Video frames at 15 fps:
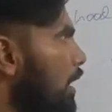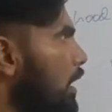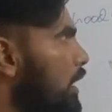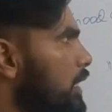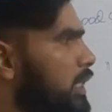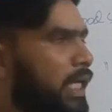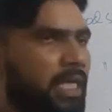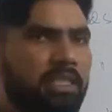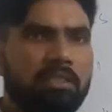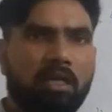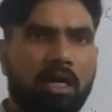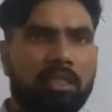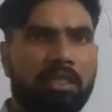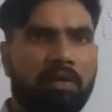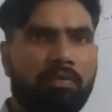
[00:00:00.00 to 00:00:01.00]
there is
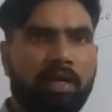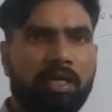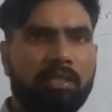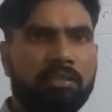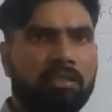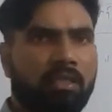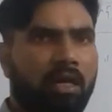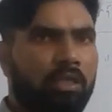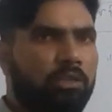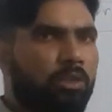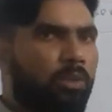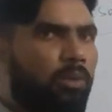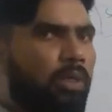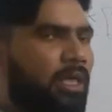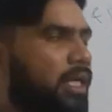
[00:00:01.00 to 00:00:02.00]
otherwise
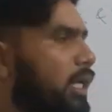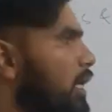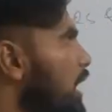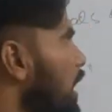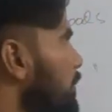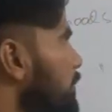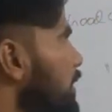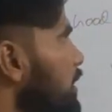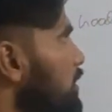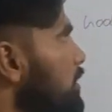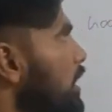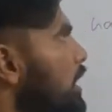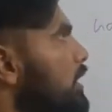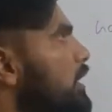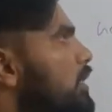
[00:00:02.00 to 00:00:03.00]
also it can
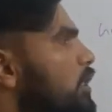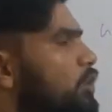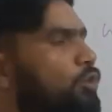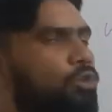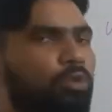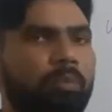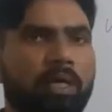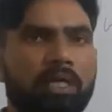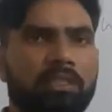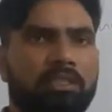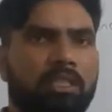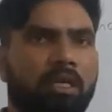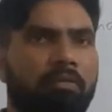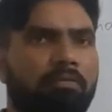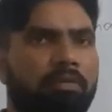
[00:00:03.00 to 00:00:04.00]
happen, the consumer
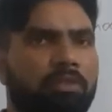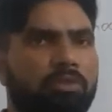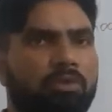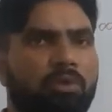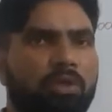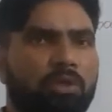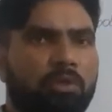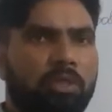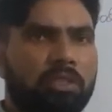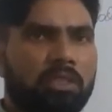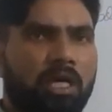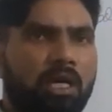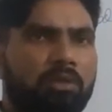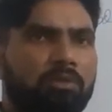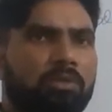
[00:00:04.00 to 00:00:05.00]
itself is going to a
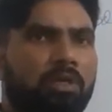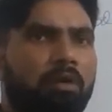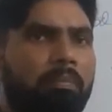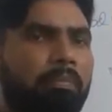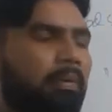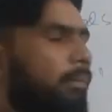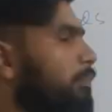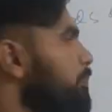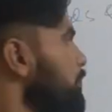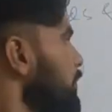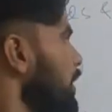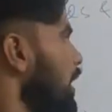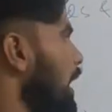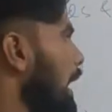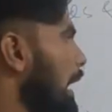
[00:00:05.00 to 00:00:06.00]
salon shop
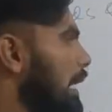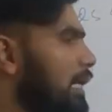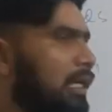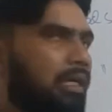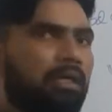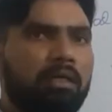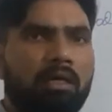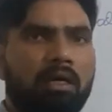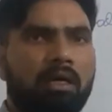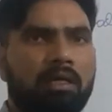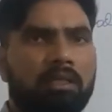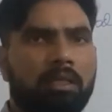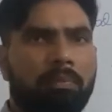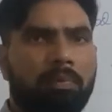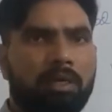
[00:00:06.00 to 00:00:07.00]
and
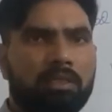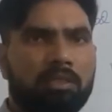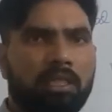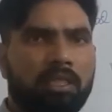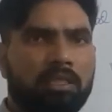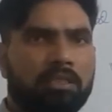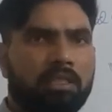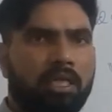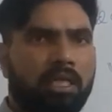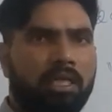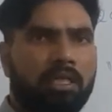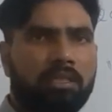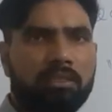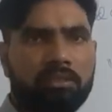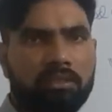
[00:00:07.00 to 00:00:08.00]
that person is
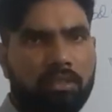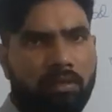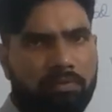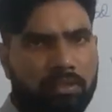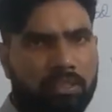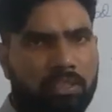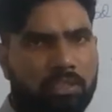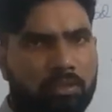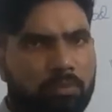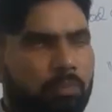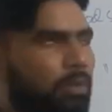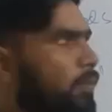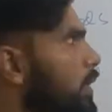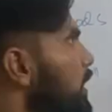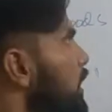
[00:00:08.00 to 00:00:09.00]
getting services
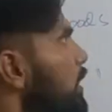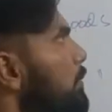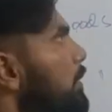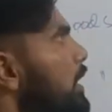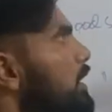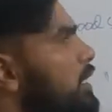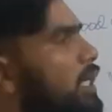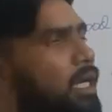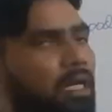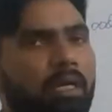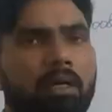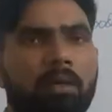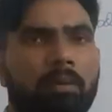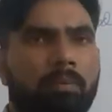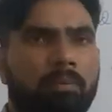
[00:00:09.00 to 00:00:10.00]
provided by the
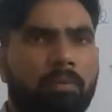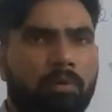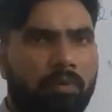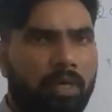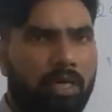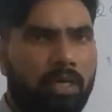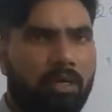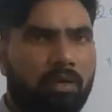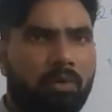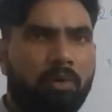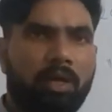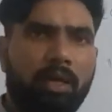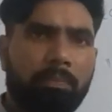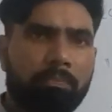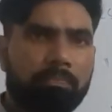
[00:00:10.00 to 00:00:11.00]
provider.
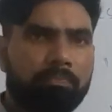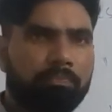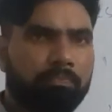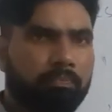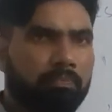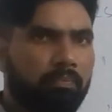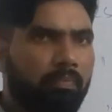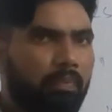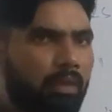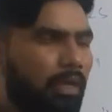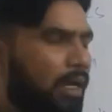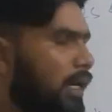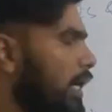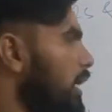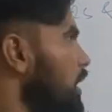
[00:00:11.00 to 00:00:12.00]
Okay,
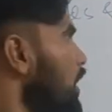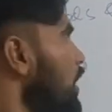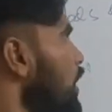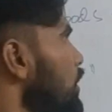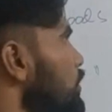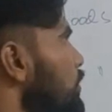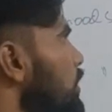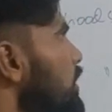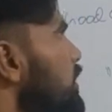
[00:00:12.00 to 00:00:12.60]
right. So this